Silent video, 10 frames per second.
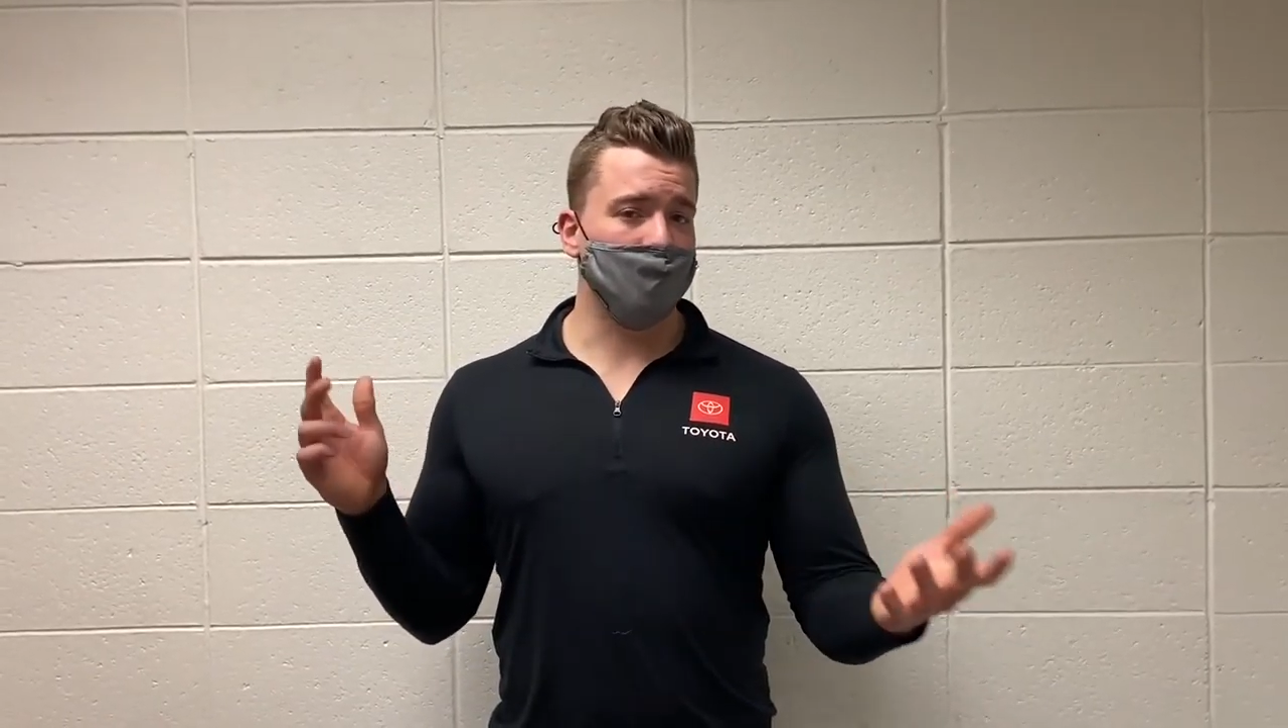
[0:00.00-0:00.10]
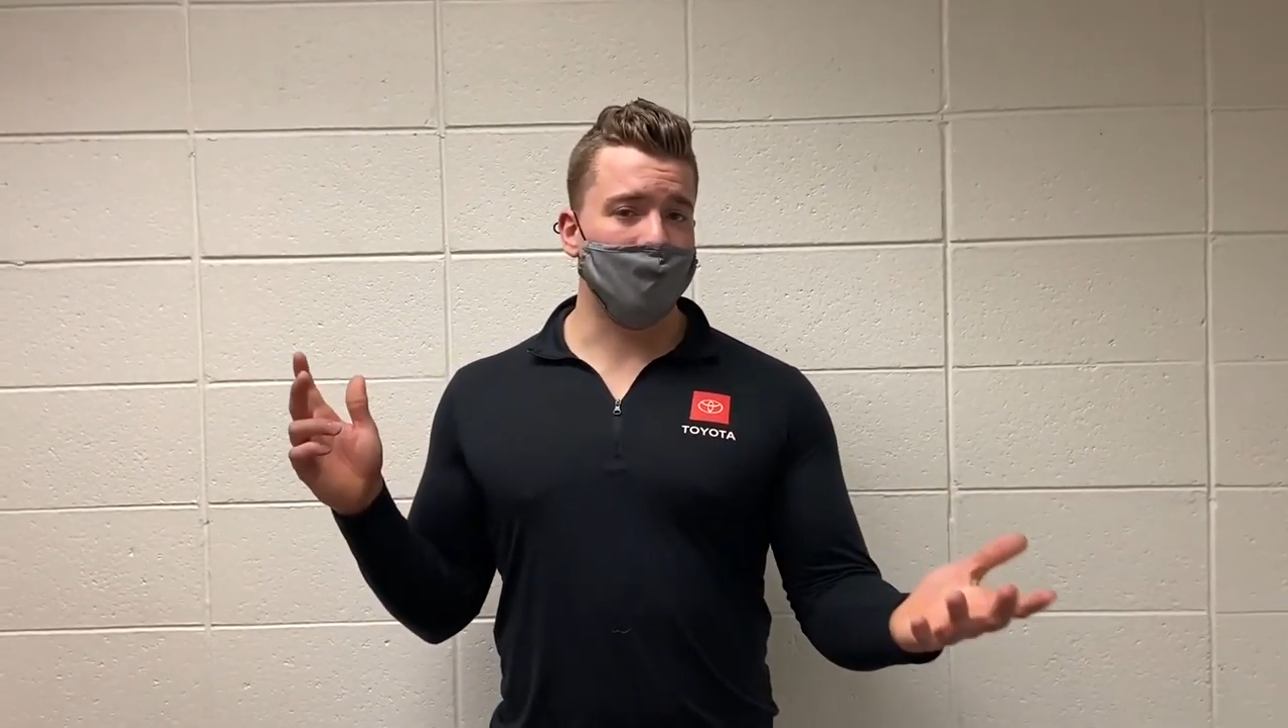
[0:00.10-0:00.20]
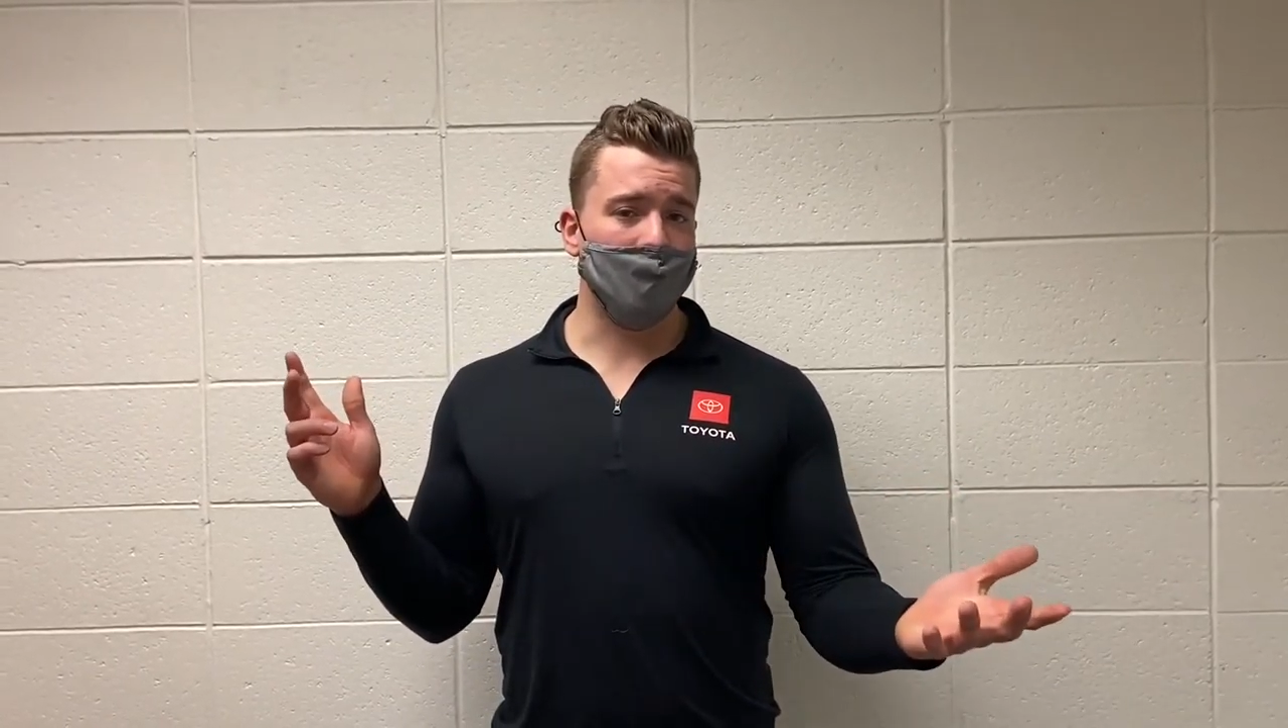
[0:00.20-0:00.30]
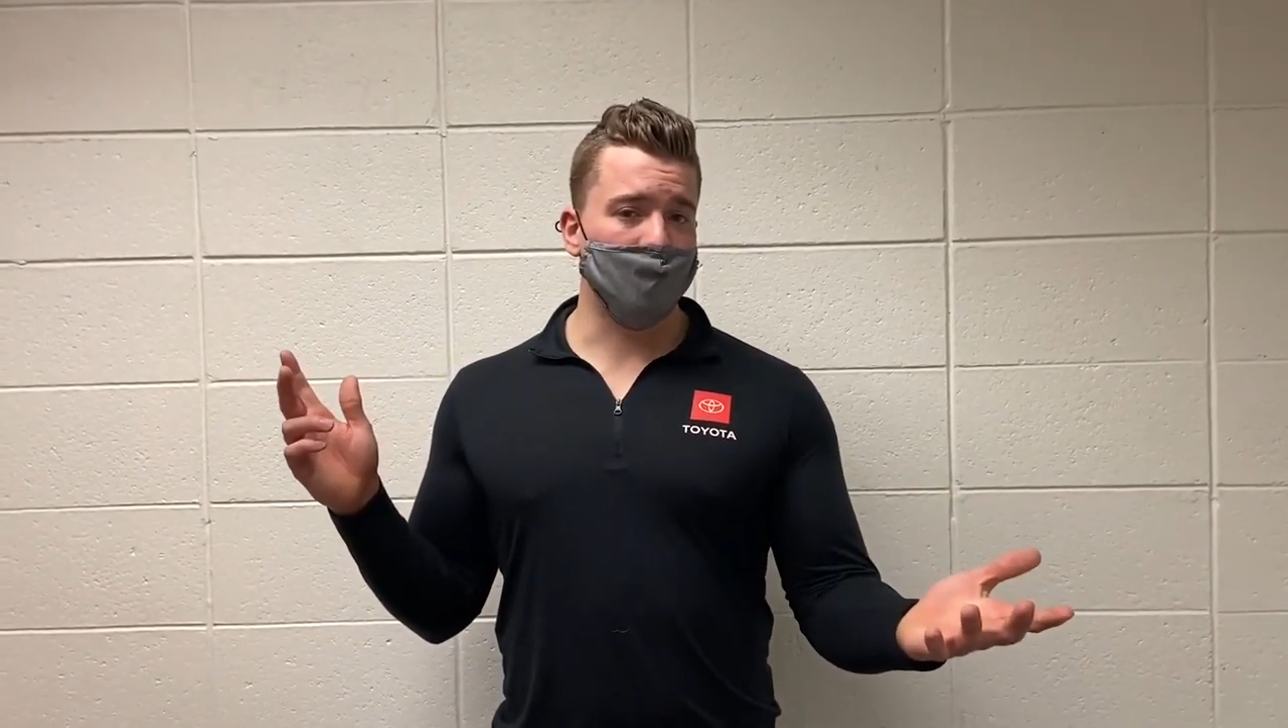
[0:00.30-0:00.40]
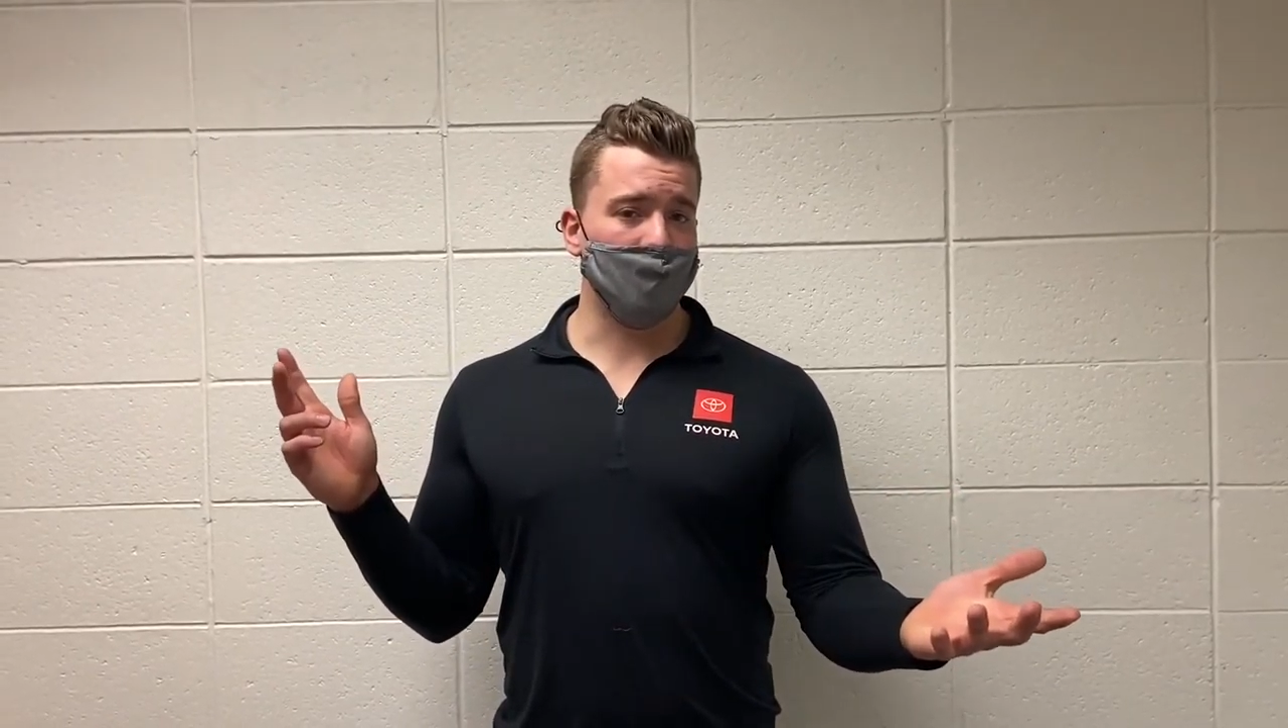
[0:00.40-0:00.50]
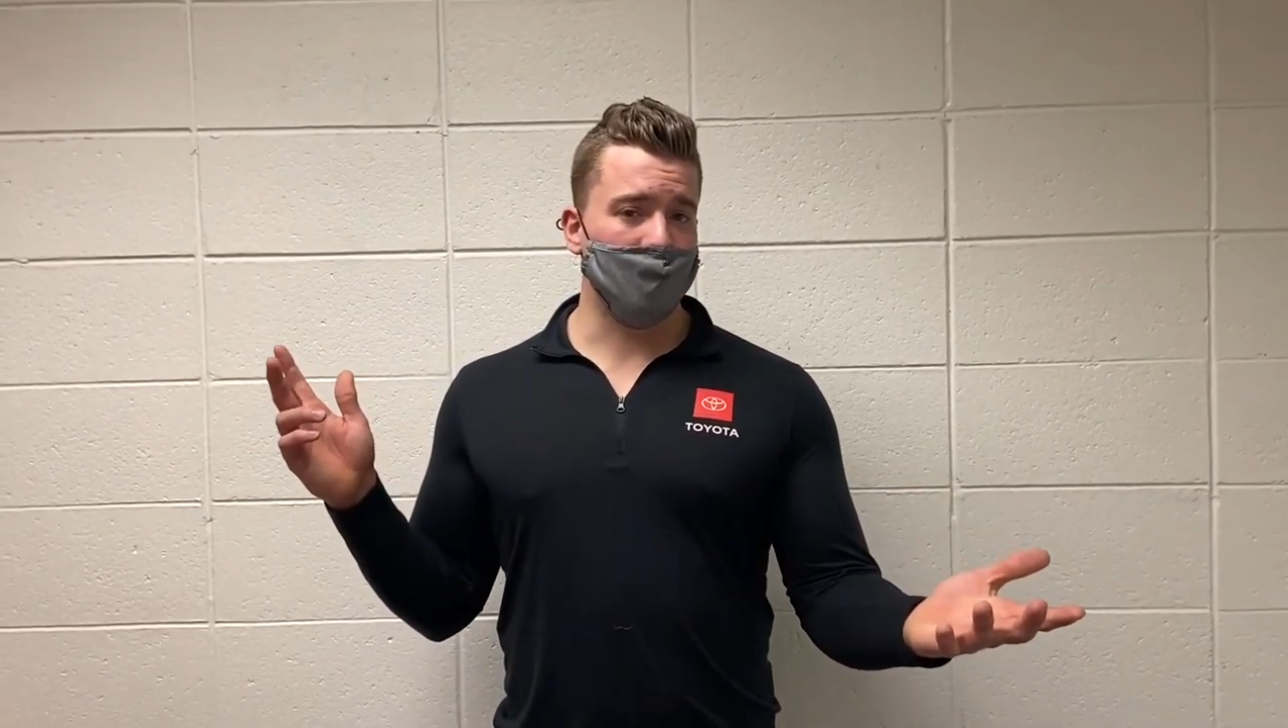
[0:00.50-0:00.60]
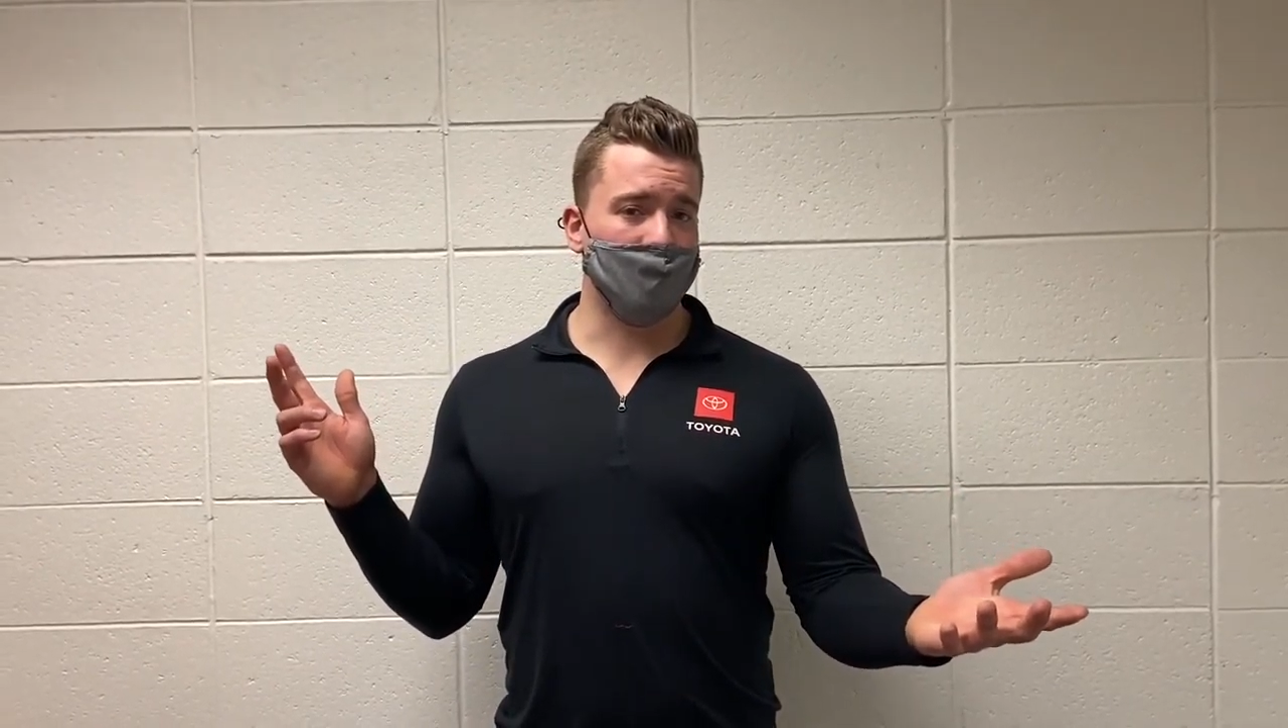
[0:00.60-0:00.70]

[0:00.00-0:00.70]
schedule